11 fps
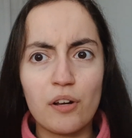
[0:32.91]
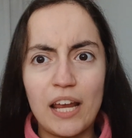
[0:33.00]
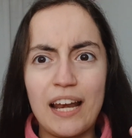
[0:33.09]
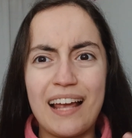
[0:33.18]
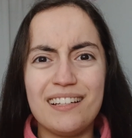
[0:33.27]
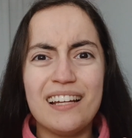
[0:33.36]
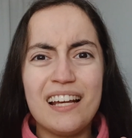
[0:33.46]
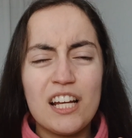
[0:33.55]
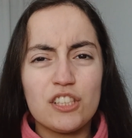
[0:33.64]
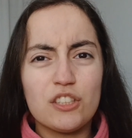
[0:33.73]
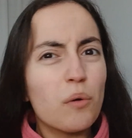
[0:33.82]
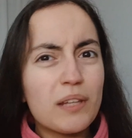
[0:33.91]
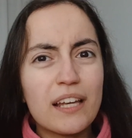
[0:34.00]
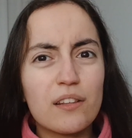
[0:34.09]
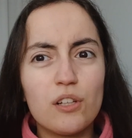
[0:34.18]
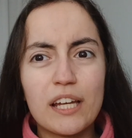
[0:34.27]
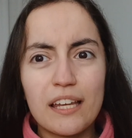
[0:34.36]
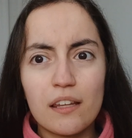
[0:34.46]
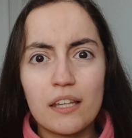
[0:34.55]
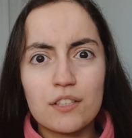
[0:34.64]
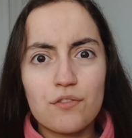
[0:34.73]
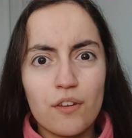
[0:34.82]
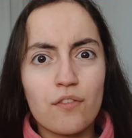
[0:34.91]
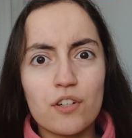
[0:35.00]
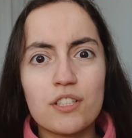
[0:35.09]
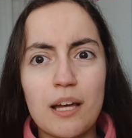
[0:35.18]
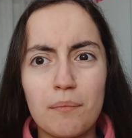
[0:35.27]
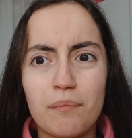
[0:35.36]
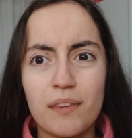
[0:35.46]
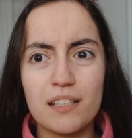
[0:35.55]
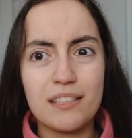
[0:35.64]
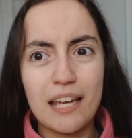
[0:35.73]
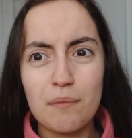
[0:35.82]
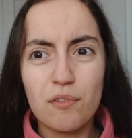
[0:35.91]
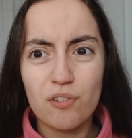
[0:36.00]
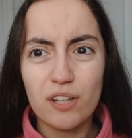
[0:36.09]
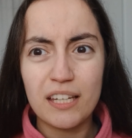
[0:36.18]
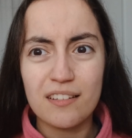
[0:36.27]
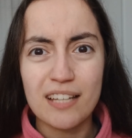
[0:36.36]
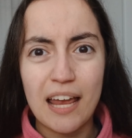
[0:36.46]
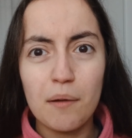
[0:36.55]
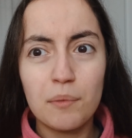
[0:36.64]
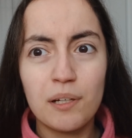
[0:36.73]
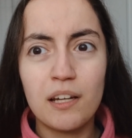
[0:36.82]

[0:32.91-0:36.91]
and I don't like looking at things for the first time the day before the exam,